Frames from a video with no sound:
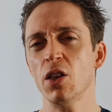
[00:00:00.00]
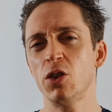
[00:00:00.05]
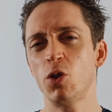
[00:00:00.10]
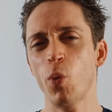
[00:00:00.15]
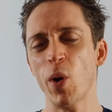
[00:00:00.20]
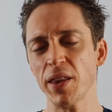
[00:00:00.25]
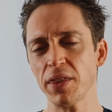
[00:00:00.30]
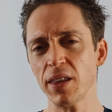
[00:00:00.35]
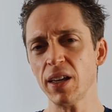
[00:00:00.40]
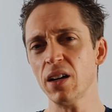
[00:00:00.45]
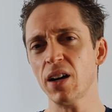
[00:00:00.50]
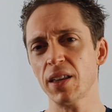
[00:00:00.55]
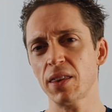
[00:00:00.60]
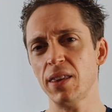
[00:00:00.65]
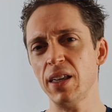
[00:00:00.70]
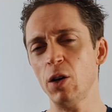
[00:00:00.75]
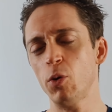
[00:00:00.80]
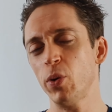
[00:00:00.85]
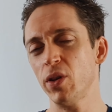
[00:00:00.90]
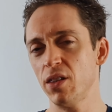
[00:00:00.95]
The one thing I
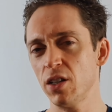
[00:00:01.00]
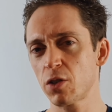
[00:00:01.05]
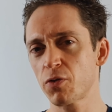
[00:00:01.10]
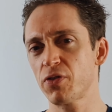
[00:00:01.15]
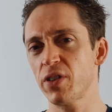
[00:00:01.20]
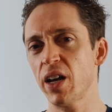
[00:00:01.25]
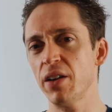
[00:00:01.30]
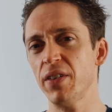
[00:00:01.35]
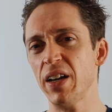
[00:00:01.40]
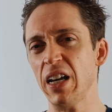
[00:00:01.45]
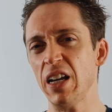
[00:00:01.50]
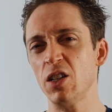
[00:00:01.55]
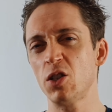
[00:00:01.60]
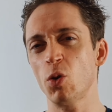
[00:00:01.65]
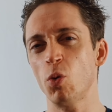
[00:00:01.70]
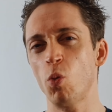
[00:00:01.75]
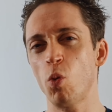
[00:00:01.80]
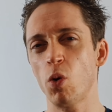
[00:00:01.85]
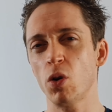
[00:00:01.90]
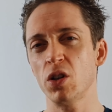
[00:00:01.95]
think with this flavor is
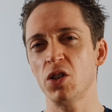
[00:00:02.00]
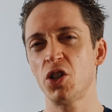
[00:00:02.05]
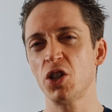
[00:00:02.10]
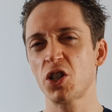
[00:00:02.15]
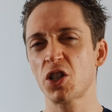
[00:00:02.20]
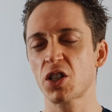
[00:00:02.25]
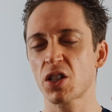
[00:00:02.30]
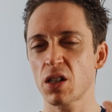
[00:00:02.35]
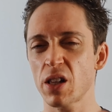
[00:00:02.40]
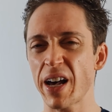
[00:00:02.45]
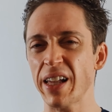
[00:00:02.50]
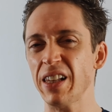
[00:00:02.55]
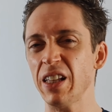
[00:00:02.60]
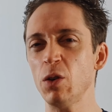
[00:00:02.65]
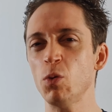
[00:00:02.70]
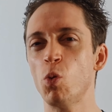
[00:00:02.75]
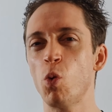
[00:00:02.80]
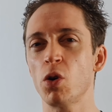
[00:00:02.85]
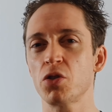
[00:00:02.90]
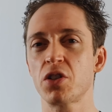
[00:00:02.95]
it just slightly
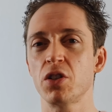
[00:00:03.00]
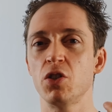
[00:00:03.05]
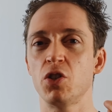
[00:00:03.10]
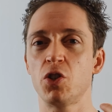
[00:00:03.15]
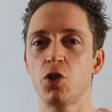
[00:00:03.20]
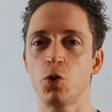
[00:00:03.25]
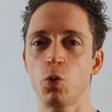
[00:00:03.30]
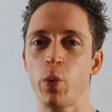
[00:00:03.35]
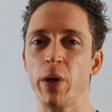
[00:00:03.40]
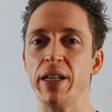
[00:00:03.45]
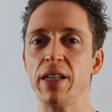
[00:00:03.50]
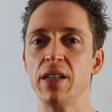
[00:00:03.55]
wasn't sweet